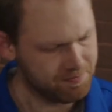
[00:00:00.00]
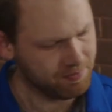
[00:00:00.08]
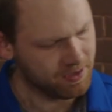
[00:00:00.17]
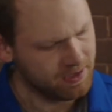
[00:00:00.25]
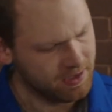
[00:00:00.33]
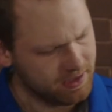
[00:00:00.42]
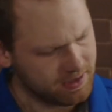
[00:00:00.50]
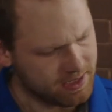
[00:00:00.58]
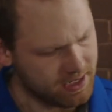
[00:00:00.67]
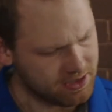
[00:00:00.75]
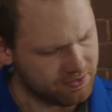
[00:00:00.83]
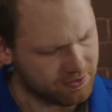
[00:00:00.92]
It
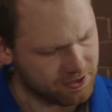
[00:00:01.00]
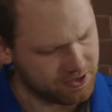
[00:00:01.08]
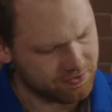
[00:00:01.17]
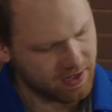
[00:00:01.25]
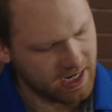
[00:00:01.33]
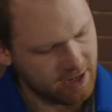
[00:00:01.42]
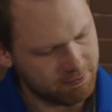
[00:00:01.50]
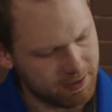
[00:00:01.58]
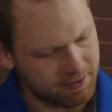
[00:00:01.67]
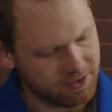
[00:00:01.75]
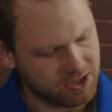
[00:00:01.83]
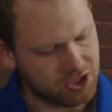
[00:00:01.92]
says in verse 5, but
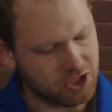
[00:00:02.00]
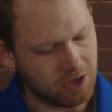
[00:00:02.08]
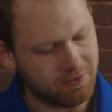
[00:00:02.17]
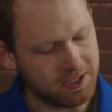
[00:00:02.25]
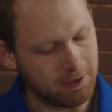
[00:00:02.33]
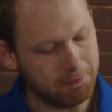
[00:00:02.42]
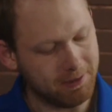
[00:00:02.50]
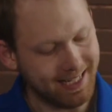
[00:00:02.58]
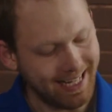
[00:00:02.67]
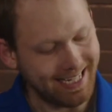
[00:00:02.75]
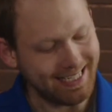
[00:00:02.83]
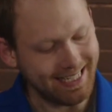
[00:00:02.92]
if the servant
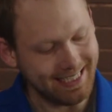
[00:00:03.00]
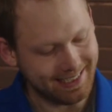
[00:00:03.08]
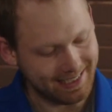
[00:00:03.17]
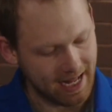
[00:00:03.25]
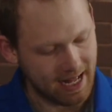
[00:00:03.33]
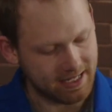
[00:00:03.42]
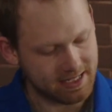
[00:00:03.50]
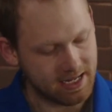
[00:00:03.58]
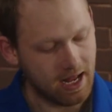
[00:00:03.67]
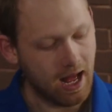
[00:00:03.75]
plainly says,